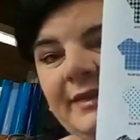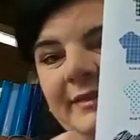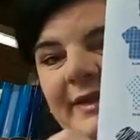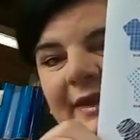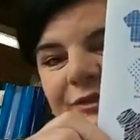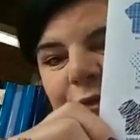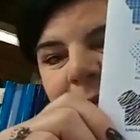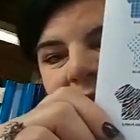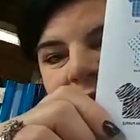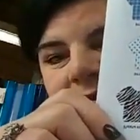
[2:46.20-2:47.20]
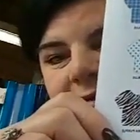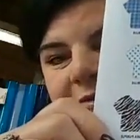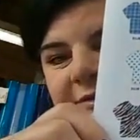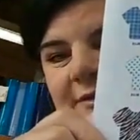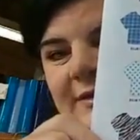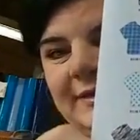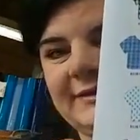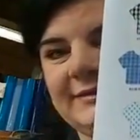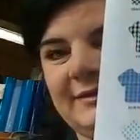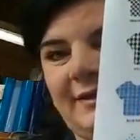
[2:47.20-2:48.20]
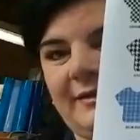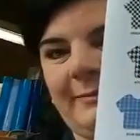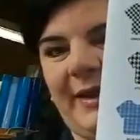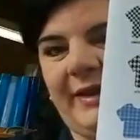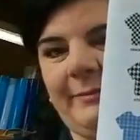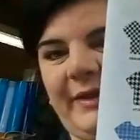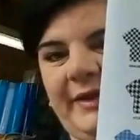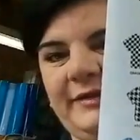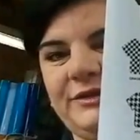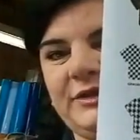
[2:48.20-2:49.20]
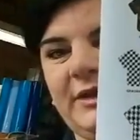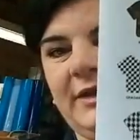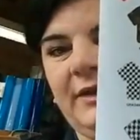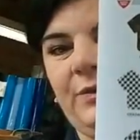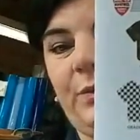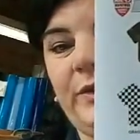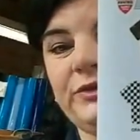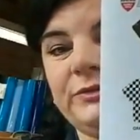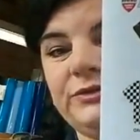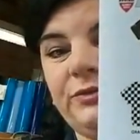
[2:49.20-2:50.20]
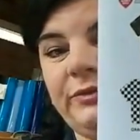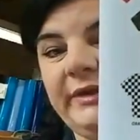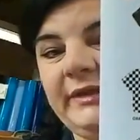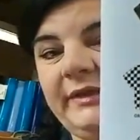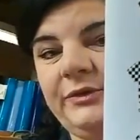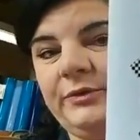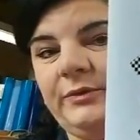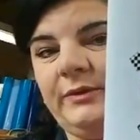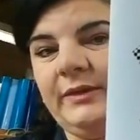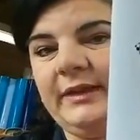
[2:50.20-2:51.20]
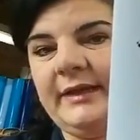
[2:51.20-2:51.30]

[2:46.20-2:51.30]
They had their patterns listed on the back page, which was really cool.